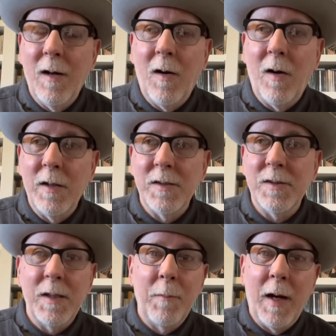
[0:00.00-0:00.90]

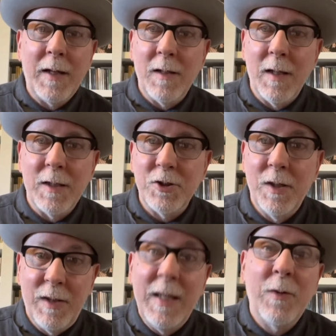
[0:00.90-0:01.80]
artists in my
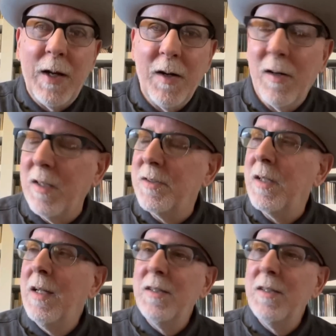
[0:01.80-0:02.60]
collection, the great artist,